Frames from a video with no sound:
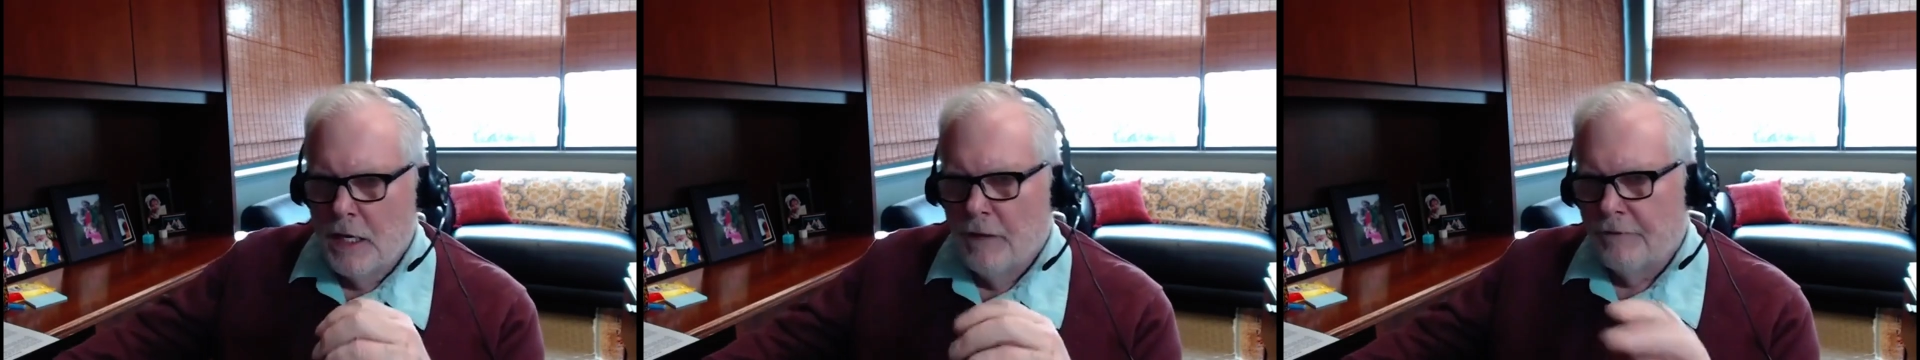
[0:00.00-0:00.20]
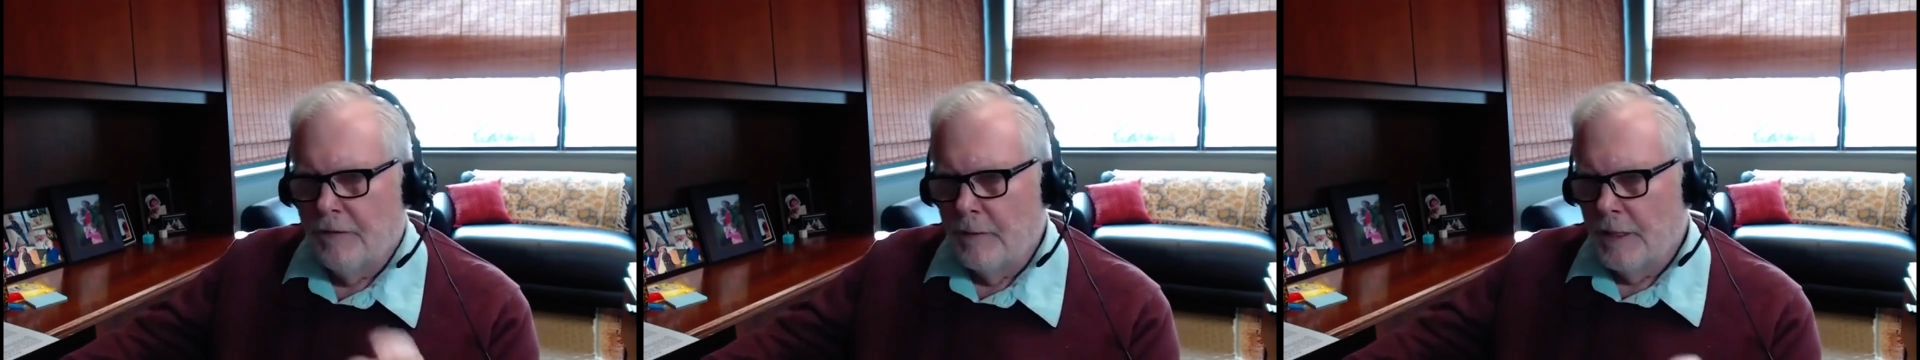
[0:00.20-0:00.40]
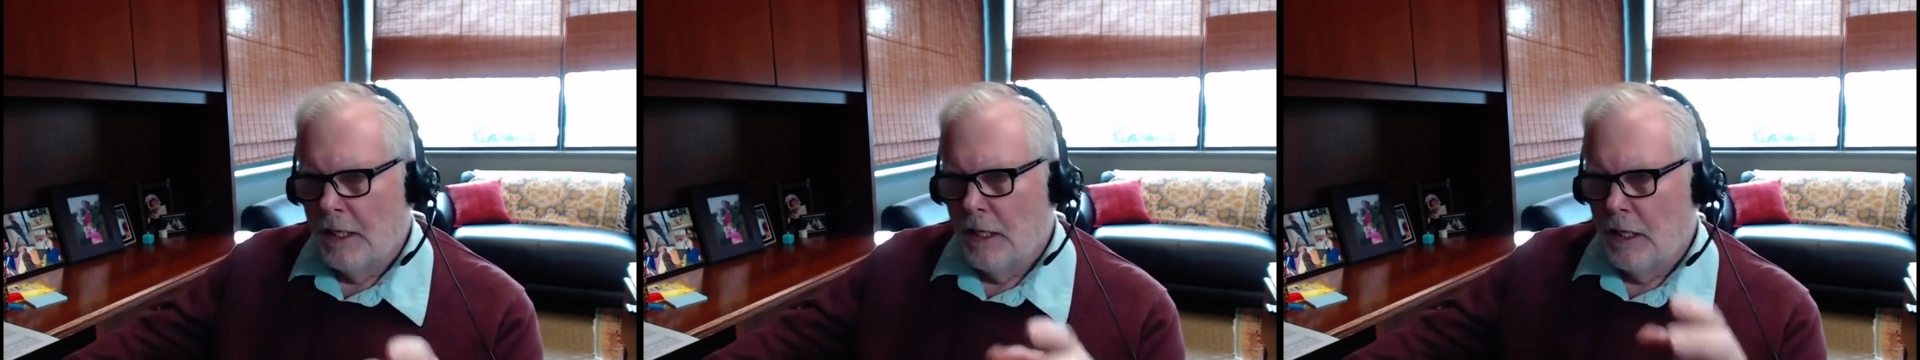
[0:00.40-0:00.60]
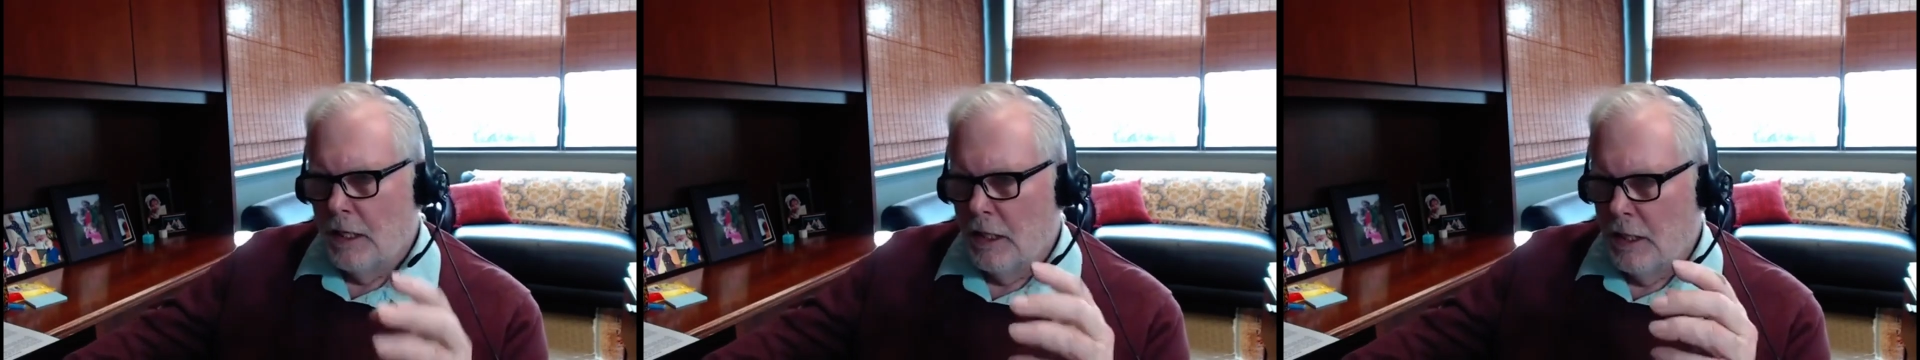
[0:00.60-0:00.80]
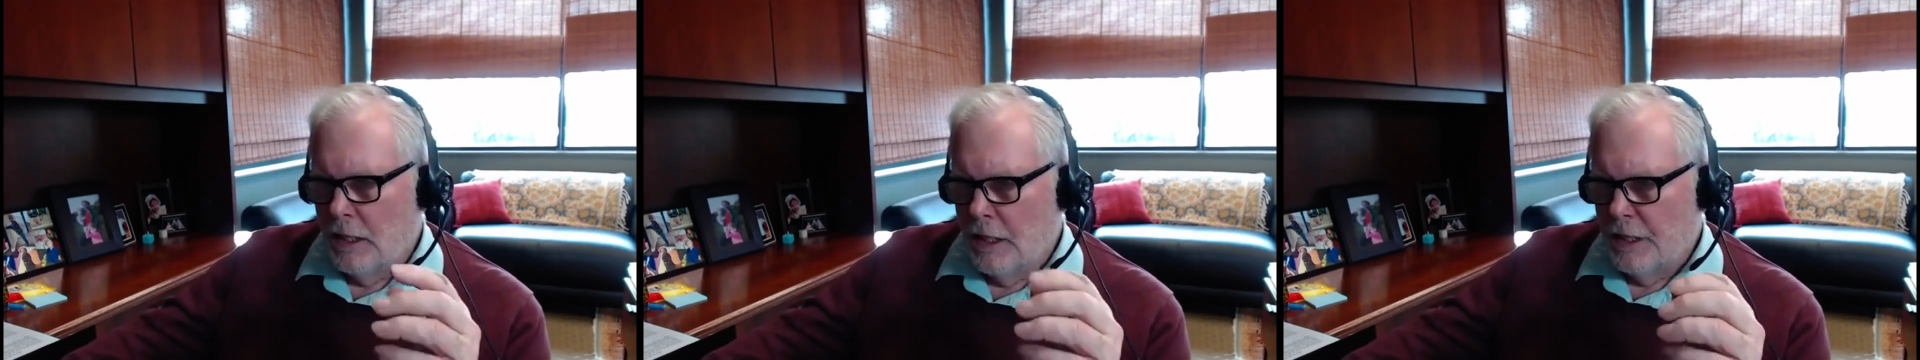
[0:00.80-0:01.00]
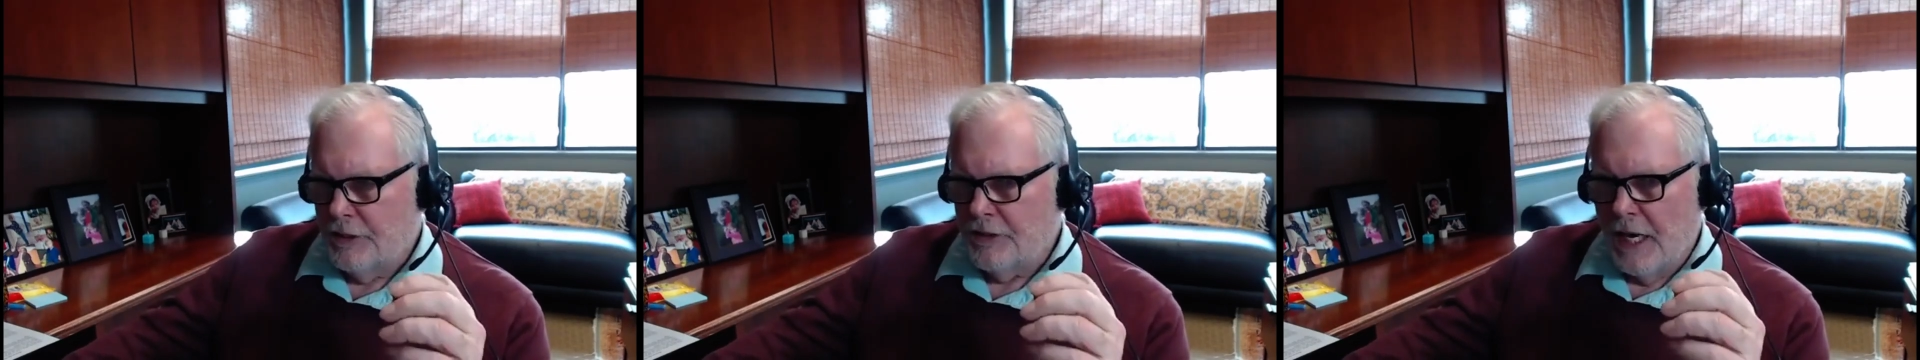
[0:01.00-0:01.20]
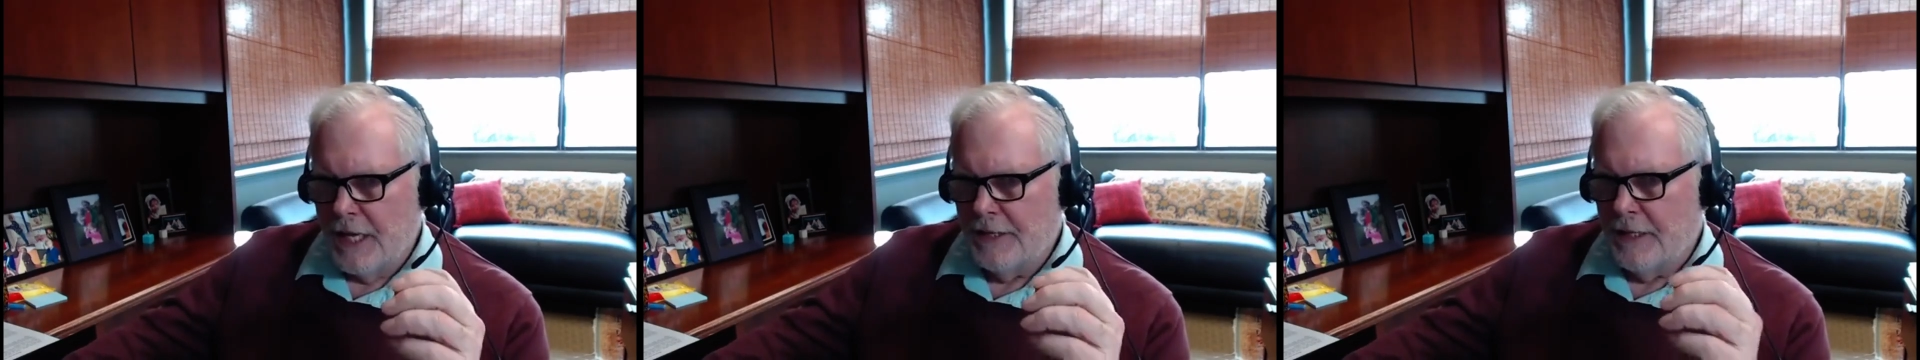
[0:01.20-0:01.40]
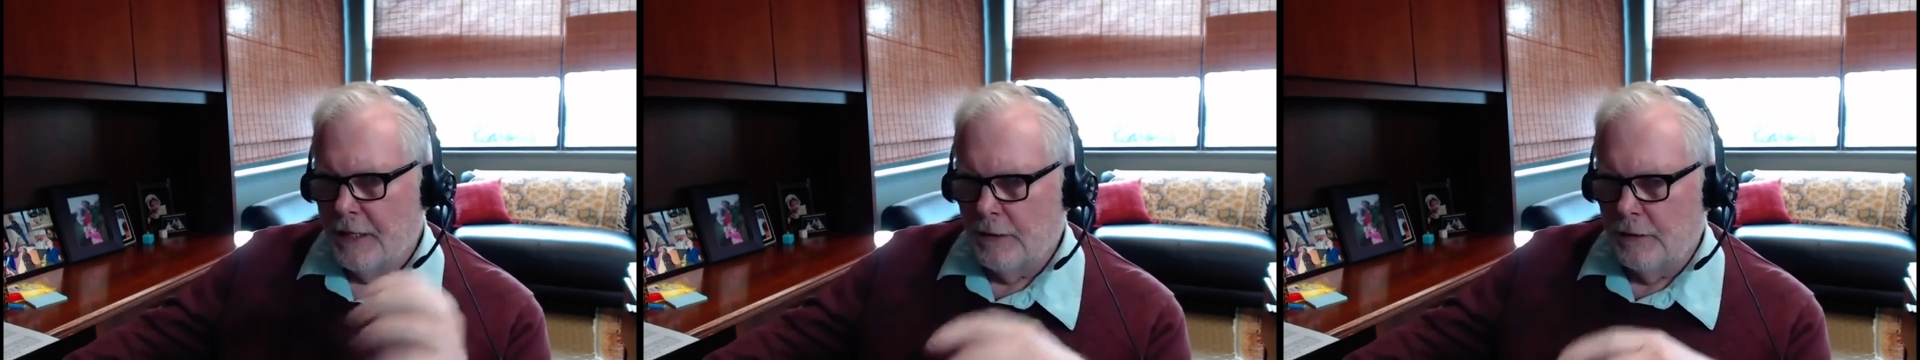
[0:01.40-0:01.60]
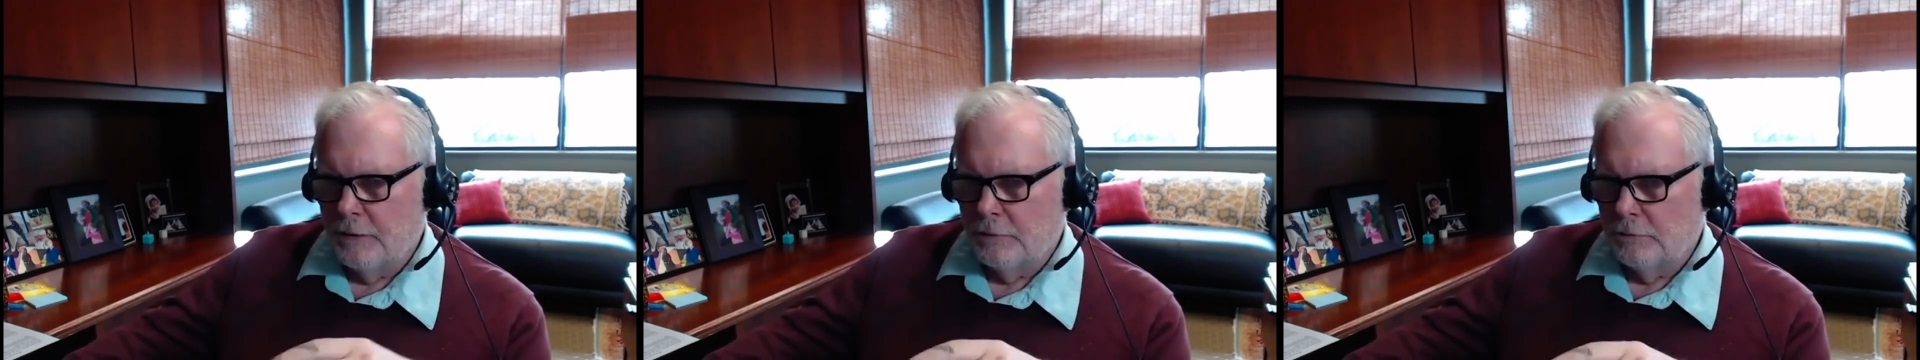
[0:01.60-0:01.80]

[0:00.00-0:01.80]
from a site that